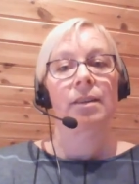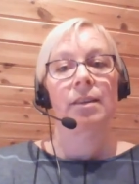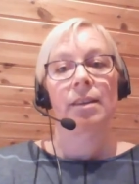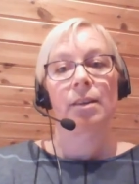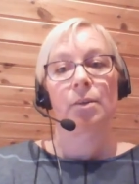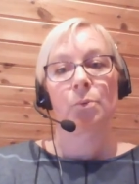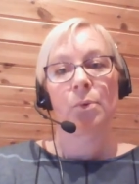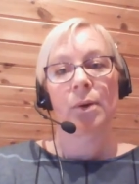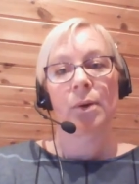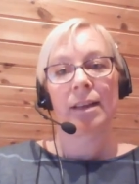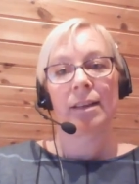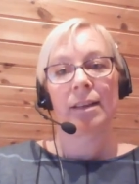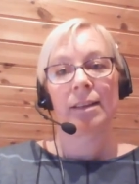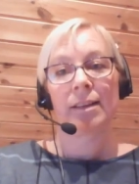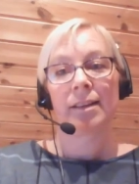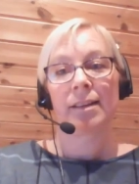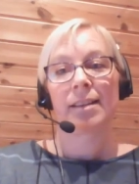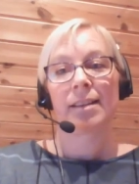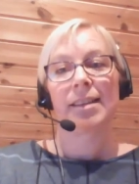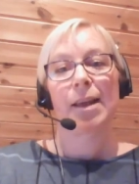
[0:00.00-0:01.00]
the
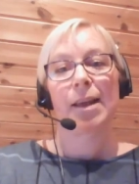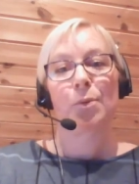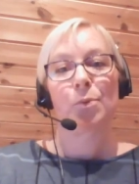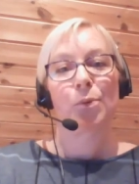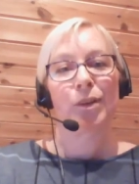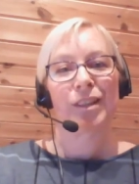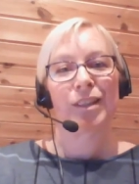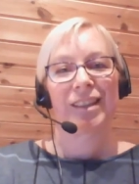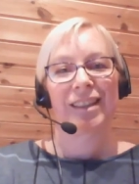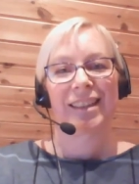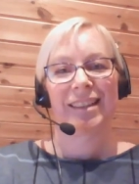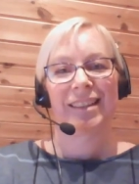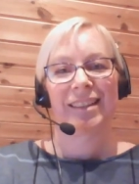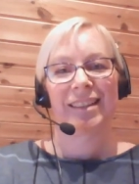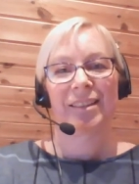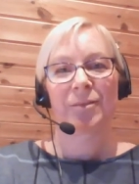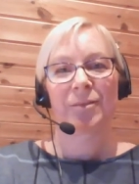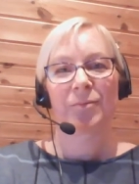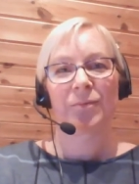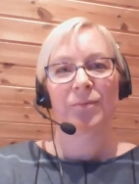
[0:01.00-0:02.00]
way they wanted.
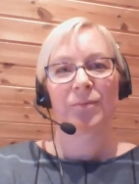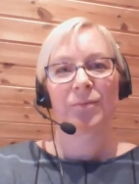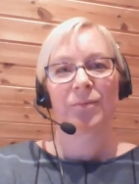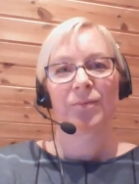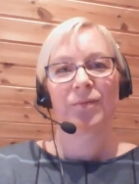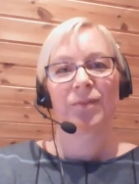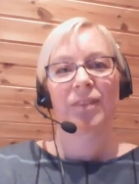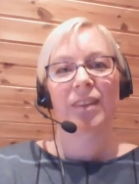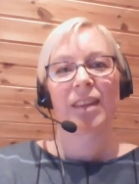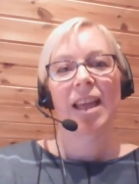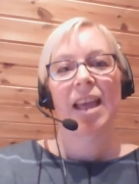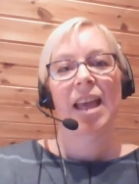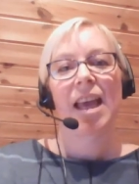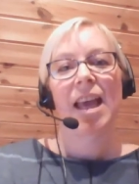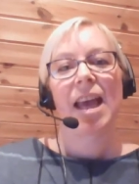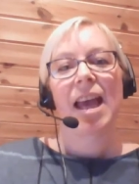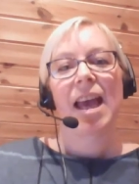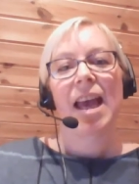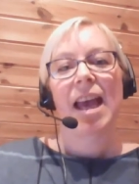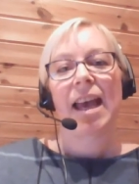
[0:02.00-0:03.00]

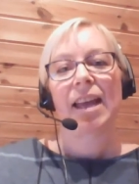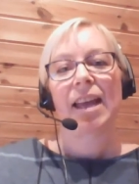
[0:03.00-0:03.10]
And